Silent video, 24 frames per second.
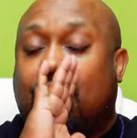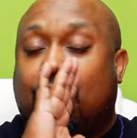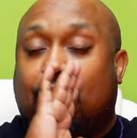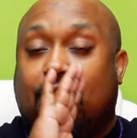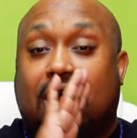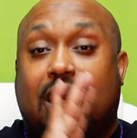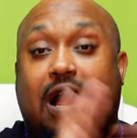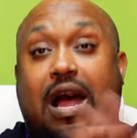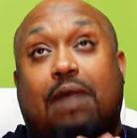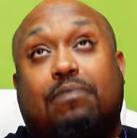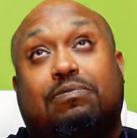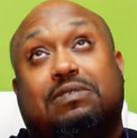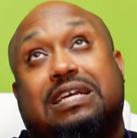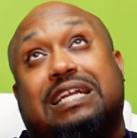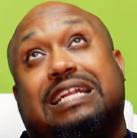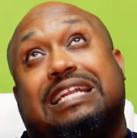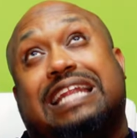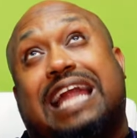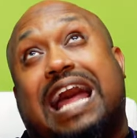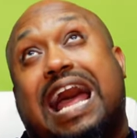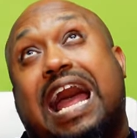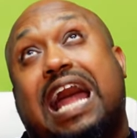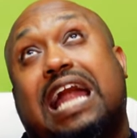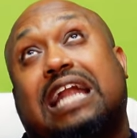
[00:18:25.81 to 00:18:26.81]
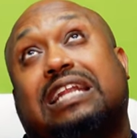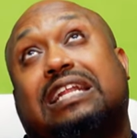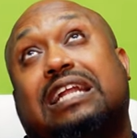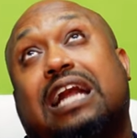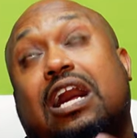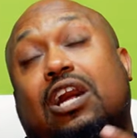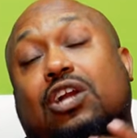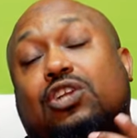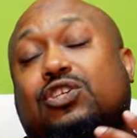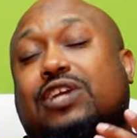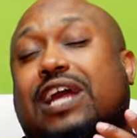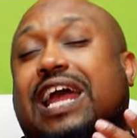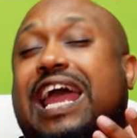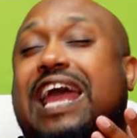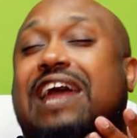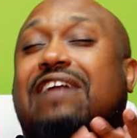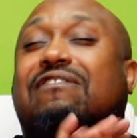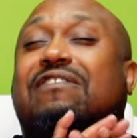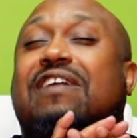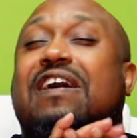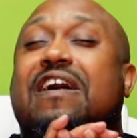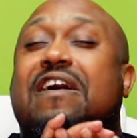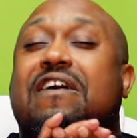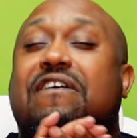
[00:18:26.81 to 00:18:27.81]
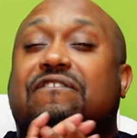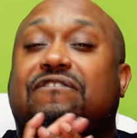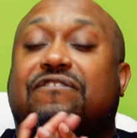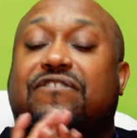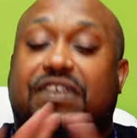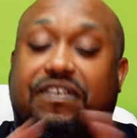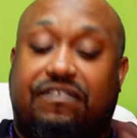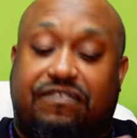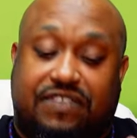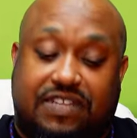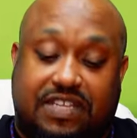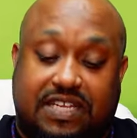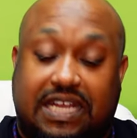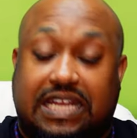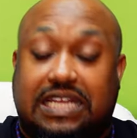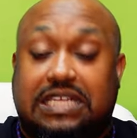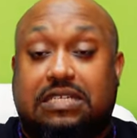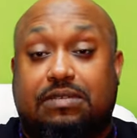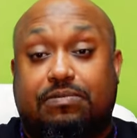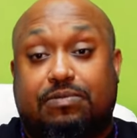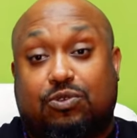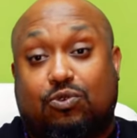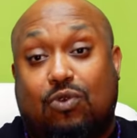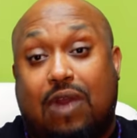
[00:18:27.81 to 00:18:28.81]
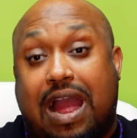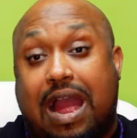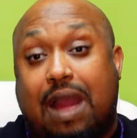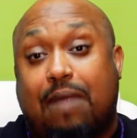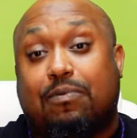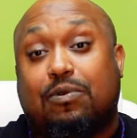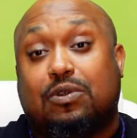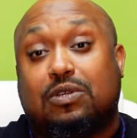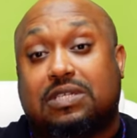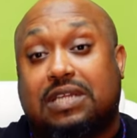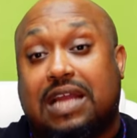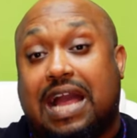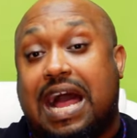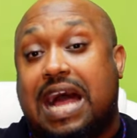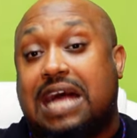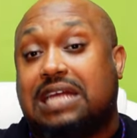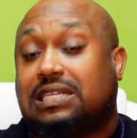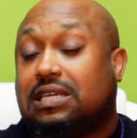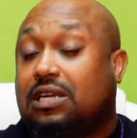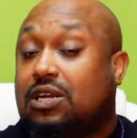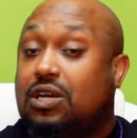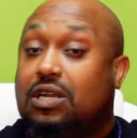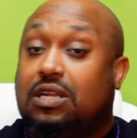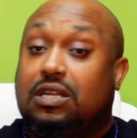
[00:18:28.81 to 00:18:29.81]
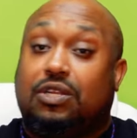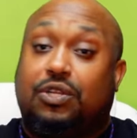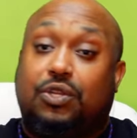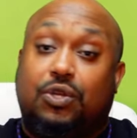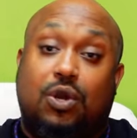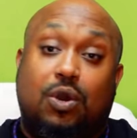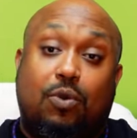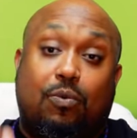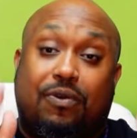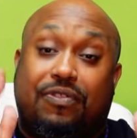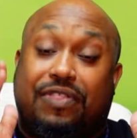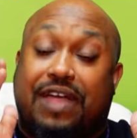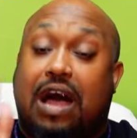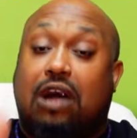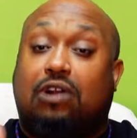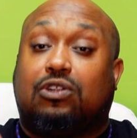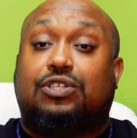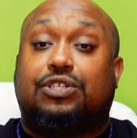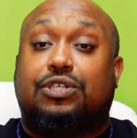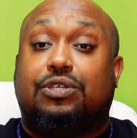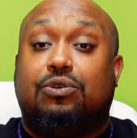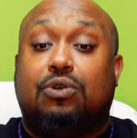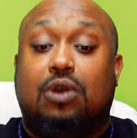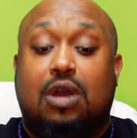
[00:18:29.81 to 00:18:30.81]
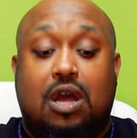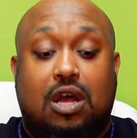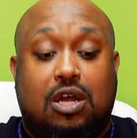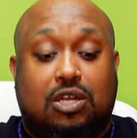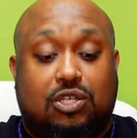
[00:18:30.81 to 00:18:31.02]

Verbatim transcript: We're up to 915 subscribers, guys. I couldn't do it without you.